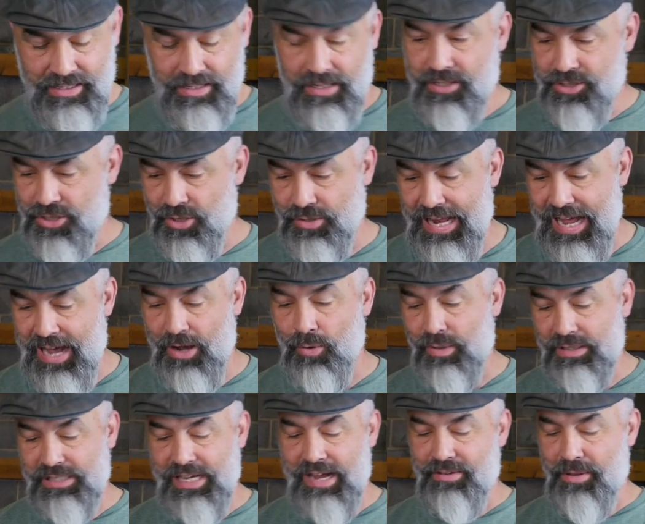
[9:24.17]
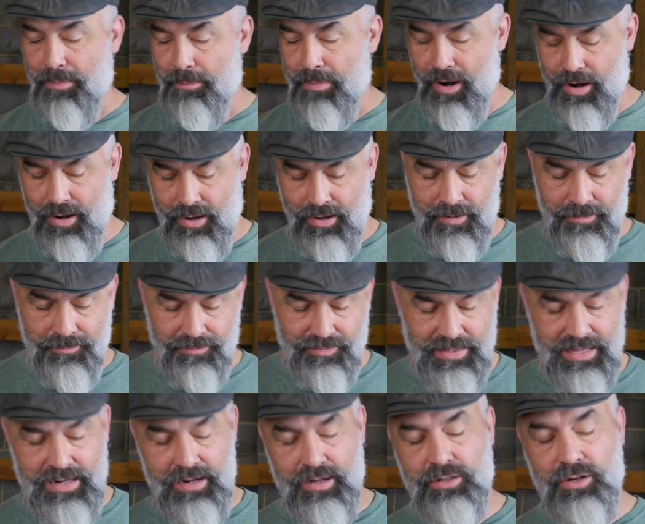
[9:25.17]
So now, once I have the burr,
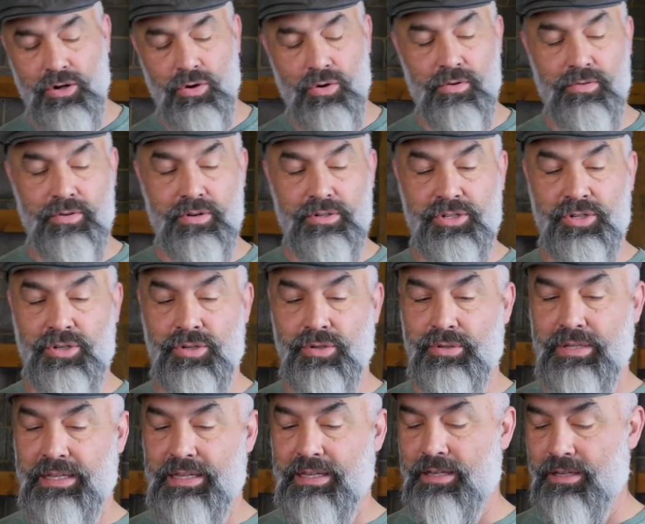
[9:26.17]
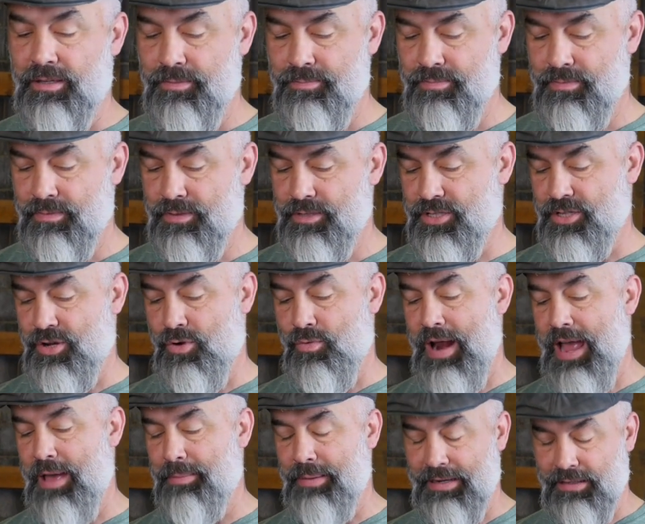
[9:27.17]
then I'll go over to the
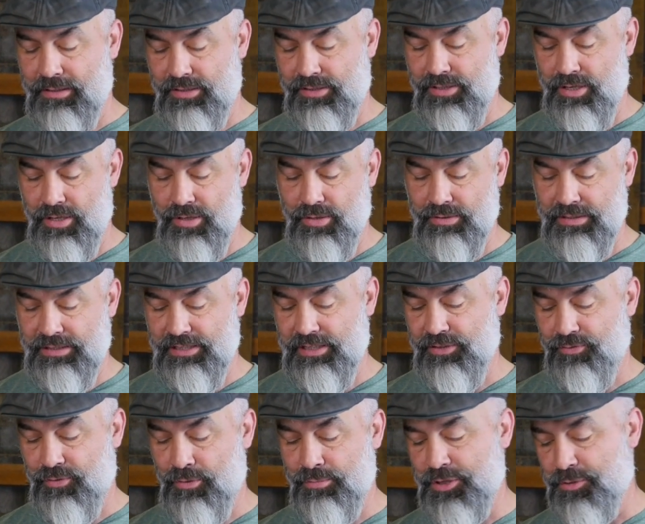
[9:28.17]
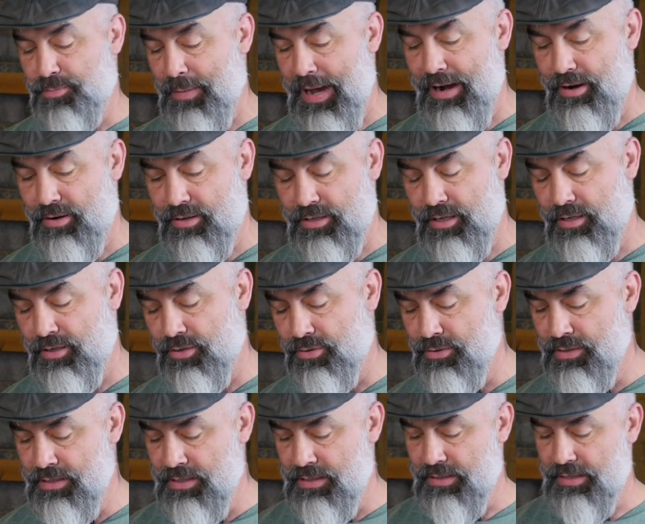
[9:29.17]
ceramic stone. This is from Spyderco.
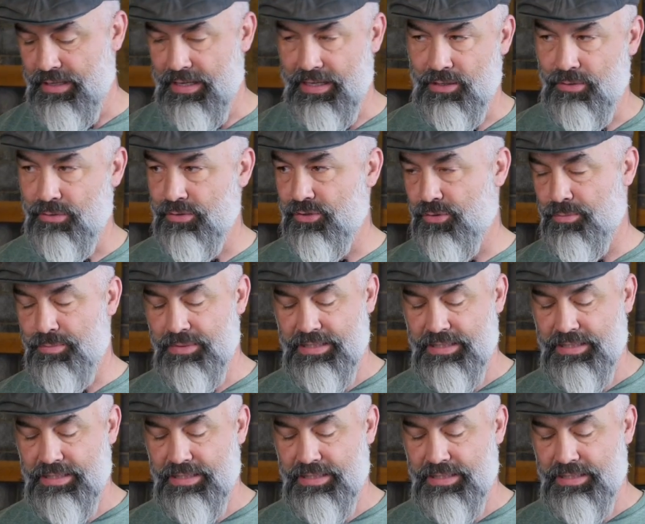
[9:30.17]
The other one's from